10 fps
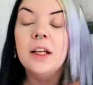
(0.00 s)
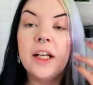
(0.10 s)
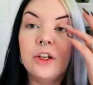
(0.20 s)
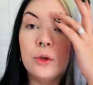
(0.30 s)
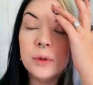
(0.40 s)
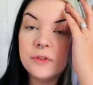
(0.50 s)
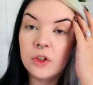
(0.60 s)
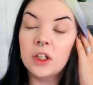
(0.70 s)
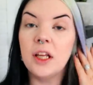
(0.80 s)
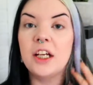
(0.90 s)
Now, normally
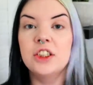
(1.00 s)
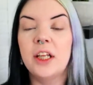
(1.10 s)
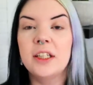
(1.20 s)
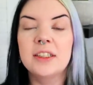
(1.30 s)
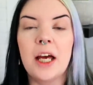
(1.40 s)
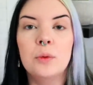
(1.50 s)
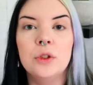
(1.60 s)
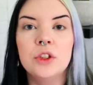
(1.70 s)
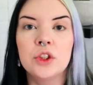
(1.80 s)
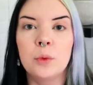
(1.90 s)
for a collection like this, I
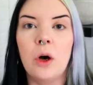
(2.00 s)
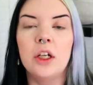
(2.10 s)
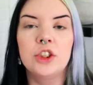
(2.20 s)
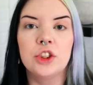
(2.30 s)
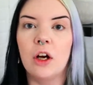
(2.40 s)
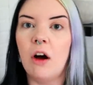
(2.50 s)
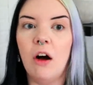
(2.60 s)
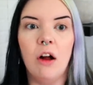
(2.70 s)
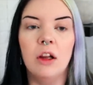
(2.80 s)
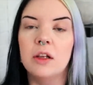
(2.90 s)
wouldn't swatch
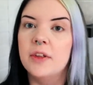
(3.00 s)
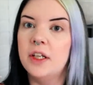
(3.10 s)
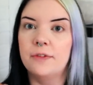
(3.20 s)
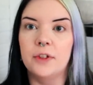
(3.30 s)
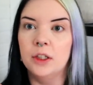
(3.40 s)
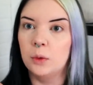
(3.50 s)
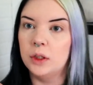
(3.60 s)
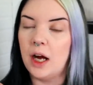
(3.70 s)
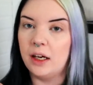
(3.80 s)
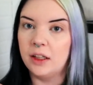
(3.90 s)
all of the different
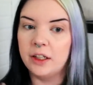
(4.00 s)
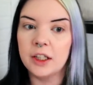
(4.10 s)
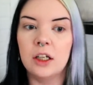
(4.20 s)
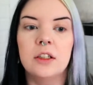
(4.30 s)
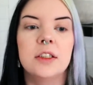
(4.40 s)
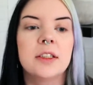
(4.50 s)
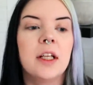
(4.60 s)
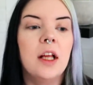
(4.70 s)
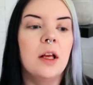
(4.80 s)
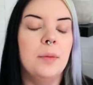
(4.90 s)
liquid eyeliner colors,
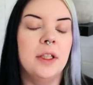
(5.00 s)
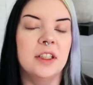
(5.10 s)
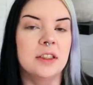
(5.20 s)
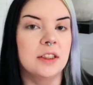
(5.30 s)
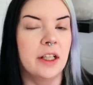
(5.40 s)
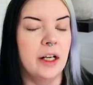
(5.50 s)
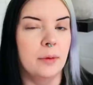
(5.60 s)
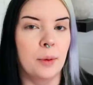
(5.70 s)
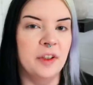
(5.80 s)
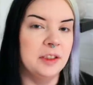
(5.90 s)
because then
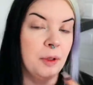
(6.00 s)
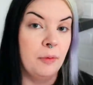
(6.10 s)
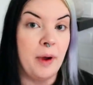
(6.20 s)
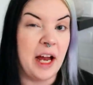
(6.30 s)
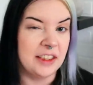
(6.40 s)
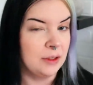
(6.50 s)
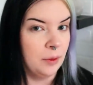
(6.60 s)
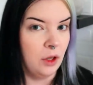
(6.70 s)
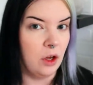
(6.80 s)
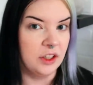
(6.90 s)
it prevents me from passing
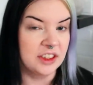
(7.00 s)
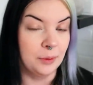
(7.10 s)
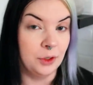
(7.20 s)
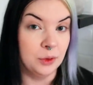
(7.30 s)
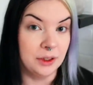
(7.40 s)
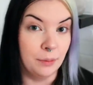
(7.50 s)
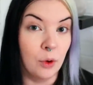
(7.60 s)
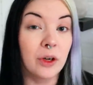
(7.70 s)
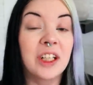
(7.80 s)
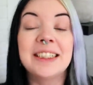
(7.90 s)
them along to someone who uses them
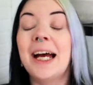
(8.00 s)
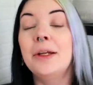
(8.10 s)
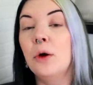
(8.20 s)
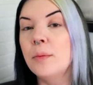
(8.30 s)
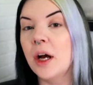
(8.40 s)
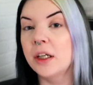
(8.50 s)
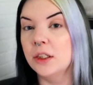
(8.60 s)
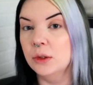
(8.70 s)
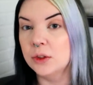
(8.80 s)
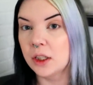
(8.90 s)
more, because I know I'm not going
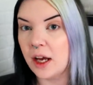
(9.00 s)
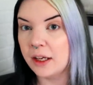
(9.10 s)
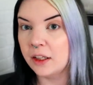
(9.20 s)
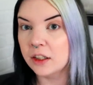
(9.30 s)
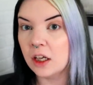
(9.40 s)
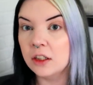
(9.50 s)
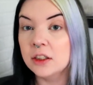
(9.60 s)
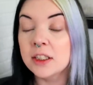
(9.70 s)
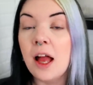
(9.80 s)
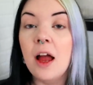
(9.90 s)
to use all eyeliner
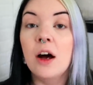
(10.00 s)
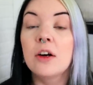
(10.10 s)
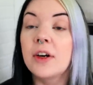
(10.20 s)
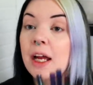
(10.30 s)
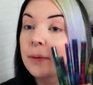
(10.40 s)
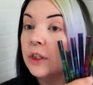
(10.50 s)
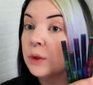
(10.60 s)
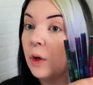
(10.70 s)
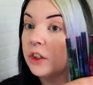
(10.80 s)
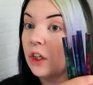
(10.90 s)
colors. However, I am going to
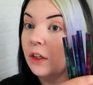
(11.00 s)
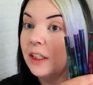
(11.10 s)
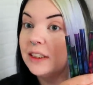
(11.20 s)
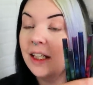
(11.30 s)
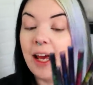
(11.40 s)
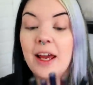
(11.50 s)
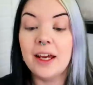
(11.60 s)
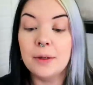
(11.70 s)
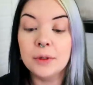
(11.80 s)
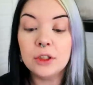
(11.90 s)
swatch all these today,
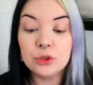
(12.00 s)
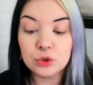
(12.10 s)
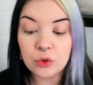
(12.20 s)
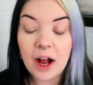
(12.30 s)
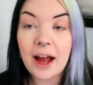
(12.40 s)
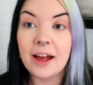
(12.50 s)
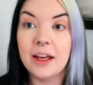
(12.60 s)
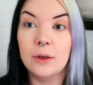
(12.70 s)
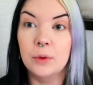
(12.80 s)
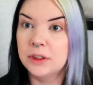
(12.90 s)
and I'm going to
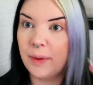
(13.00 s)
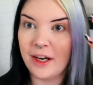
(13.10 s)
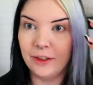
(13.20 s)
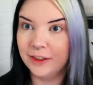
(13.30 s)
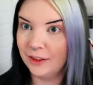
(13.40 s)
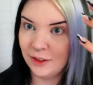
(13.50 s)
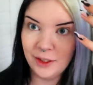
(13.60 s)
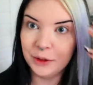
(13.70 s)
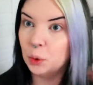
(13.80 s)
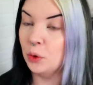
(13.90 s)
try, once my hair is
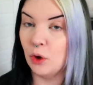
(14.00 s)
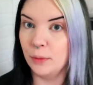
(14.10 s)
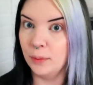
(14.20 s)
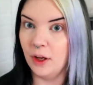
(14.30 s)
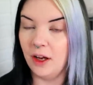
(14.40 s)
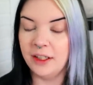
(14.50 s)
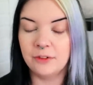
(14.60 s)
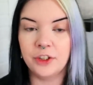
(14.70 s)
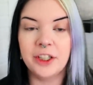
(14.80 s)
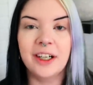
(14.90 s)
to a normal blonde
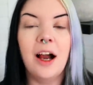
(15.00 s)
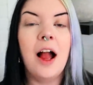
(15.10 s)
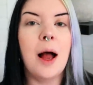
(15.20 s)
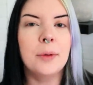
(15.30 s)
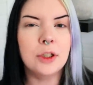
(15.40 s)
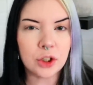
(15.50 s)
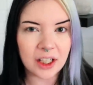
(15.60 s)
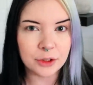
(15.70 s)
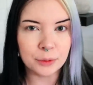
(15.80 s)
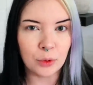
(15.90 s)
over here, I'm going to try
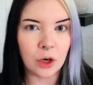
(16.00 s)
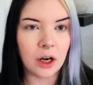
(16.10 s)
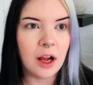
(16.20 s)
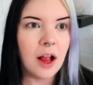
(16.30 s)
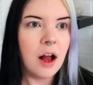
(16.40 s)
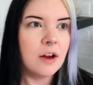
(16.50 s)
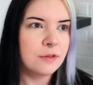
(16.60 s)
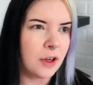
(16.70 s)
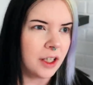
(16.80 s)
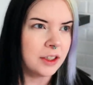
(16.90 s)
to do more
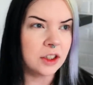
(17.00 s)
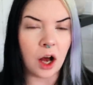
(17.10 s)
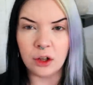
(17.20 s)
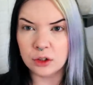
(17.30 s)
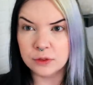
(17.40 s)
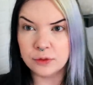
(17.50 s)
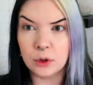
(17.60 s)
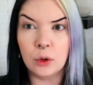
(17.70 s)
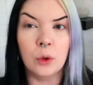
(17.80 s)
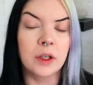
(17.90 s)
fun, colorful,
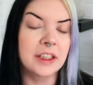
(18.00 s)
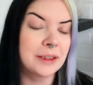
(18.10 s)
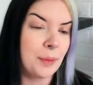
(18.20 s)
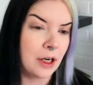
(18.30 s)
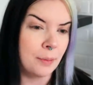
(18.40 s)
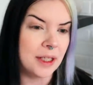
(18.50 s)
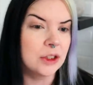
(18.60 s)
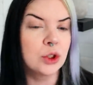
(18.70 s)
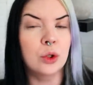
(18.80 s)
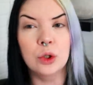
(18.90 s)
or
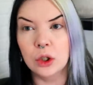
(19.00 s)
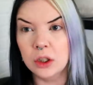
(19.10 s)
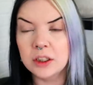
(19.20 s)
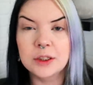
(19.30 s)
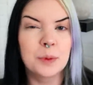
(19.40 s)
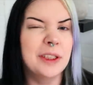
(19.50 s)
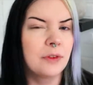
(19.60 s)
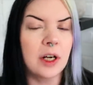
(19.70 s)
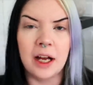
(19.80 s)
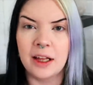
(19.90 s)
experimental looks with
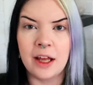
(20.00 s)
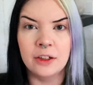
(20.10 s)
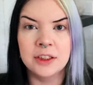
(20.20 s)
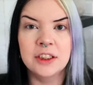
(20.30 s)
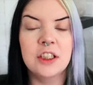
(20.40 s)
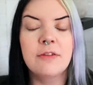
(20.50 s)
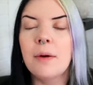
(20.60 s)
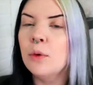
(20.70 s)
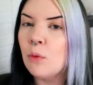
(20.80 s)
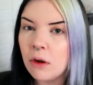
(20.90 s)
different eyeliners and stuff.
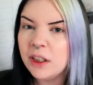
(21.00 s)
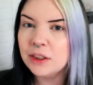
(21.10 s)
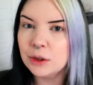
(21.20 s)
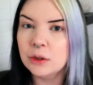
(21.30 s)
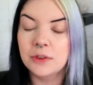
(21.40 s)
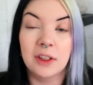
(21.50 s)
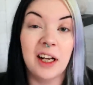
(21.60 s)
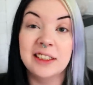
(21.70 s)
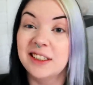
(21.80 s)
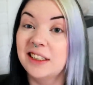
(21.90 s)
I've been wanting to do it for the
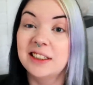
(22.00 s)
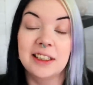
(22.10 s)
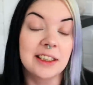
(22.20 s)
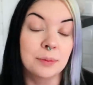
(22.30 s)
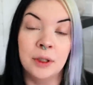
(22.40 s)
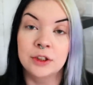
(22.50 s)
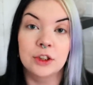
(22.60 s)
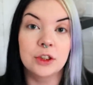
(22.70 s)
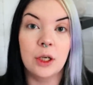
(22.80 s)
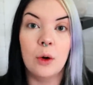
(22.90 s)
last like 6 months
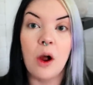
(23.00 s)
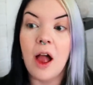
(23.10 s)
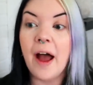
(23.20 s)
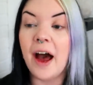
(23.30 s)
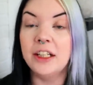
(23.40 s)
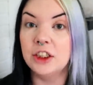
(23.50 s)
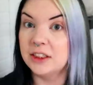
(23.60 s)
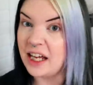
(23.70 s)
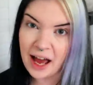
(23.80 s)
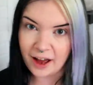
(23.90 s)
or so. I
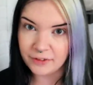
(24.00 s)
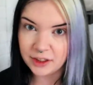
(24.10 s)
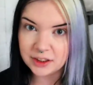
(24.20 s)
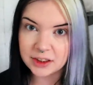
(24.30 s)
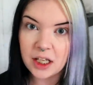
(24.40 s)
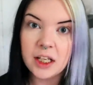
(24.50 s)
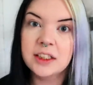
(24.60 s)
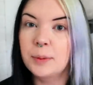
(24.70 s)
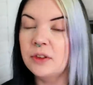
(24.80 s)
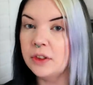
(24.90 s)
just haven't
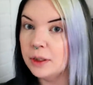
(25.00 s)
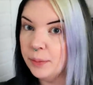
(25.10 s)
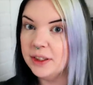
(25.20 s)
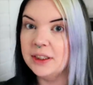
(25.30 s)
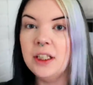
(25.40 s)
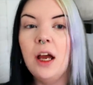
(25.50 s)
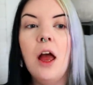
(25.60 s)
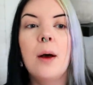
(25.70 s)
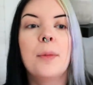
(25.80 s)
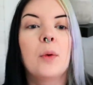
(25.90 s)
because I've been really busy.
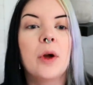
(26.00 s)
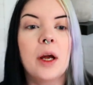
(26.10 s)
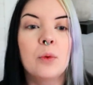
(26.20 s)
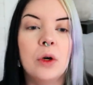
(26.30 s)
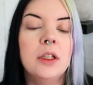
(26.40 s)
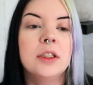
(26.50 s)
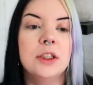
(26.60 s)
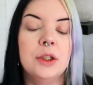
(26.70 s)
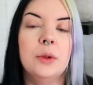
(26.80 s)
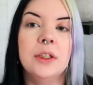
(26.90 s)
But what I want to
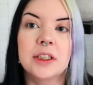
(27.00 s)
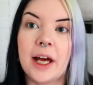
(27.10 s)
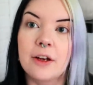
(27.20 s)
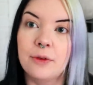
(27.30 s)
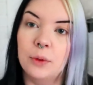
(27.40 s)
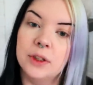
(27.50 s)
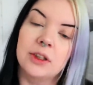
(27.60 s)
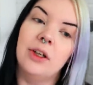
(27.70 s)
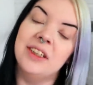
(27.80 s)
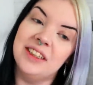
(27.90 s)
do is kind of focus
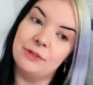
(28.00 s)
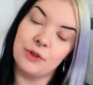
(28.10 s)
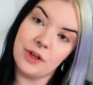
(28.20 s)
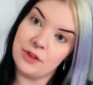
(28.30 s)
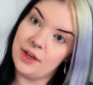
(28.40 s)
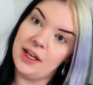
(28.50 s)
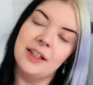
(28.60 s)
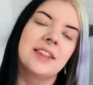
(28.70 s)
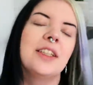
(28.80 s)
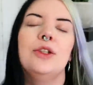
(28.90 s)
on different
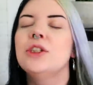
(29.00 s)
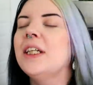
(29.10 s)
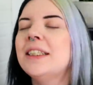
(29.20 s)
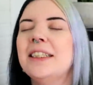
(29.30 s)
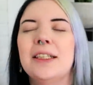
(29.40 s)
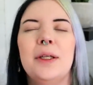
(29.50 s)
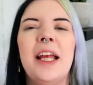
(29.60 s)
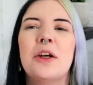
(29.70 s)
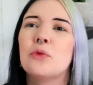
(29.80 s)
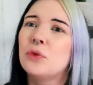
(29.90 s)
things. Usually I see something
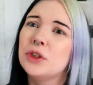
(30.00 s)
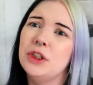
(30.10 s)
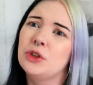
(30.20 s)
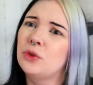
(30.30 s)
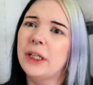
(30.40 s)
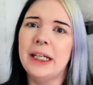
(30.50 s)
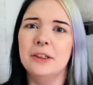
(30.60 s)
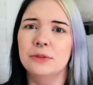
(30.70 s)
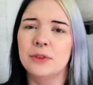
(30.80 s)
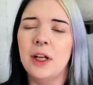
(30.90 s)
like a really
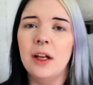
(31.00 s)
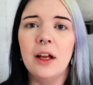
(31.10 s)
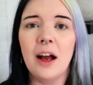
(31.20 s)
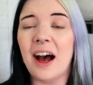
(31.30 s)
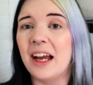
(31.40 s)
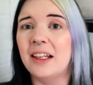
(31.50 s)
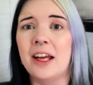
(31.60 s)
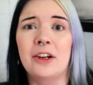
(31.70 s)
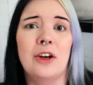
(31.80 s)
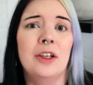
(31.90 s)
creative
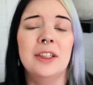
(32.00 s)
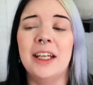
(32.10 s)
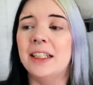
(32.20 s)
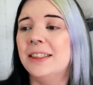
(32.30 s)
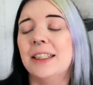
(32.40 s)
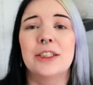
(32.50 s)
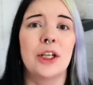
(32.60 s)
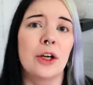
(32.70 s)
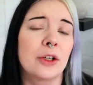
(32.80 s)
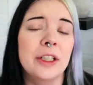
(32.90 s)
eyeliner on like
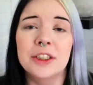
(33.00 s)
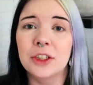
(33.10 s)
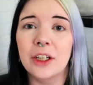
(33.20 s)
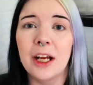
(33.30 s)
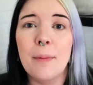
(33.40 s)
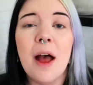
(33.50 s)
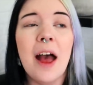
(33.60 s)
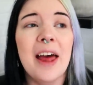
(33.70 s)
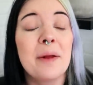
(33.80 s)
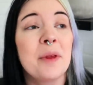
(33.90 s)
TikTok or Instagram
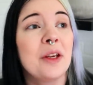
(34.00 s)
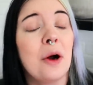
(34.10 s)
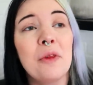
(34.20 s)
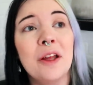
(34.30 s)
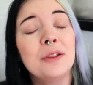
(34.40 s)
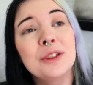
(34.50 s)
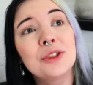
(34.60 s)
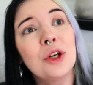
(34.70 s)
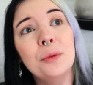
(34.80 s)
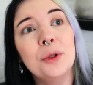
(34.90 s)
and I'm like, oh, that looks
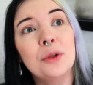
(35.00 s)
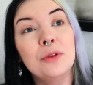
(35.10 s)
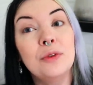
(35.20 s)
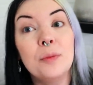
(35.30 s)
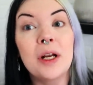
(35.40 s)
so beautiful,